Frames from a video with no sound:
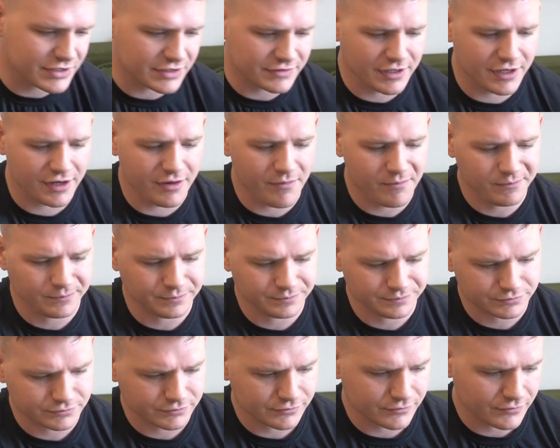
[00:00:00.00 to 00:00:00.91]
I think.
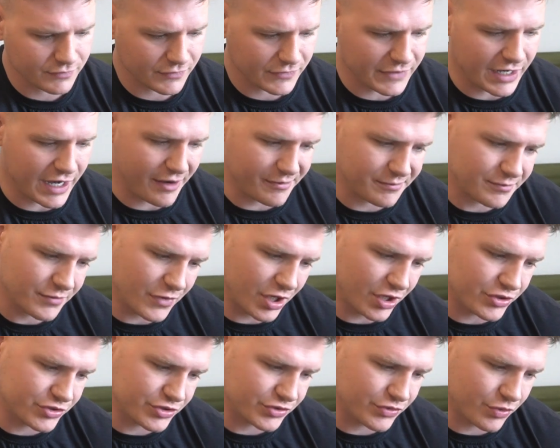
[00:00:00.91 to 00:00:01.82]
Yeah,
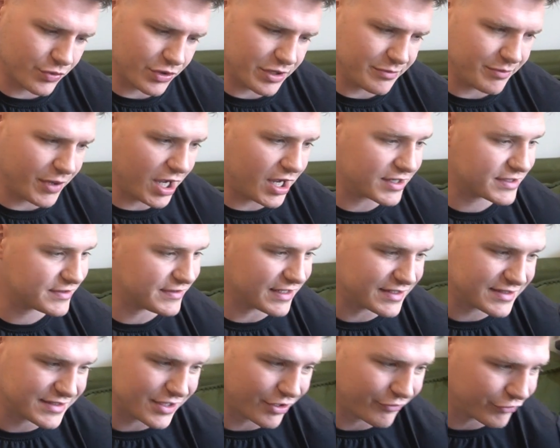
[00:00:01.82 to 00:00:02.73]
120 bucks. They
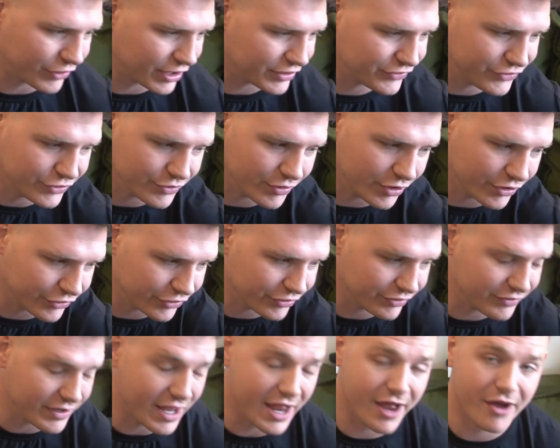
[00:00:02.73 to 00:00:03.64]
sell for like
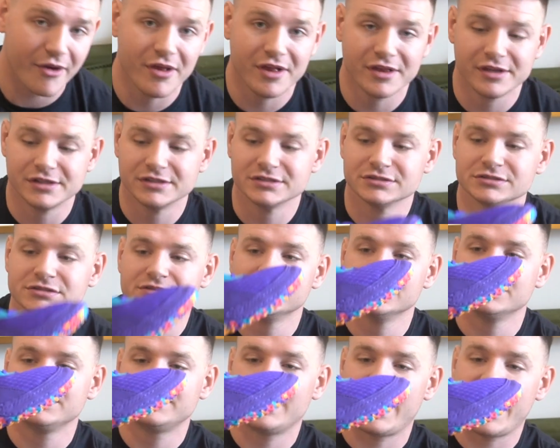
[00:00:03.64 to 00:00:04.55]
200 now.
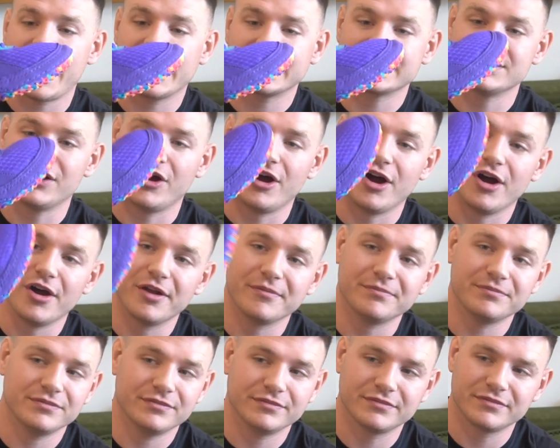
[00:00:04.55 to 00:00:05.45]
Tags
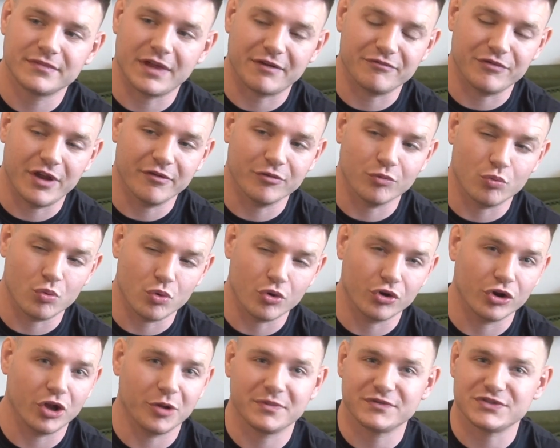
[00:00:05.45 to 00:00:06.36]
on. I've never
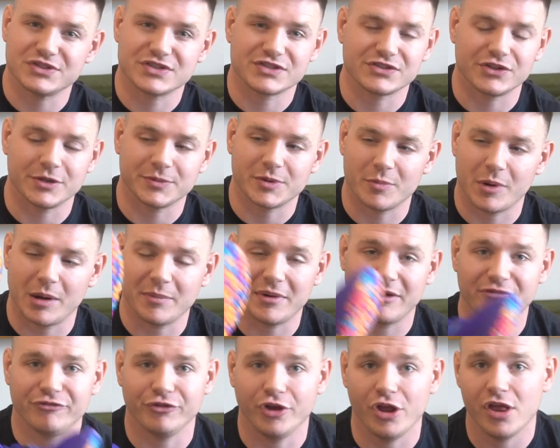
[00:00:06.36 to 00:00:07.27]
worn them. Just slipped them on
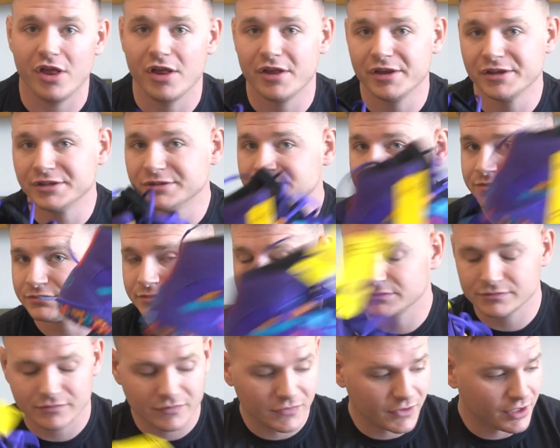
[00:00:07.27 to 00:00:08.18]
my foot.
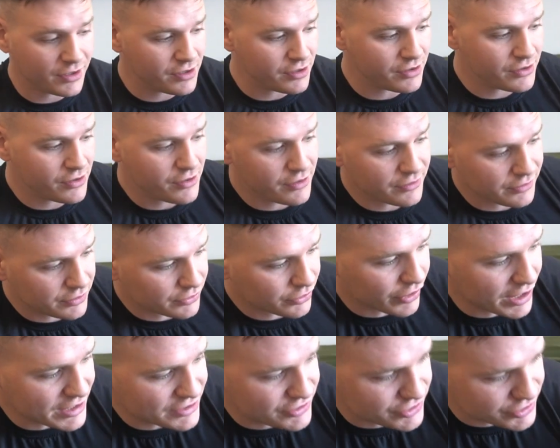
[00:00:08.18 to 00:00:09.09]

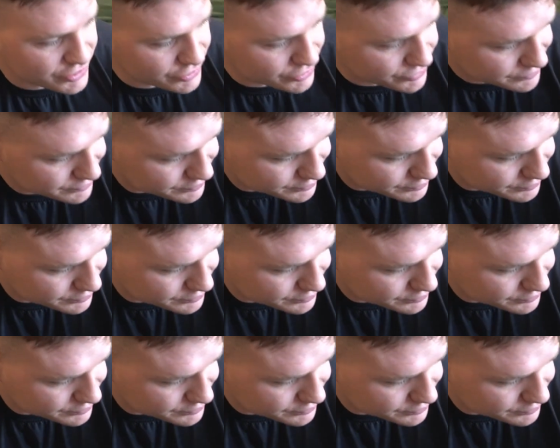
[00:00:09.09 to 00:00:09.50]
Great shoe.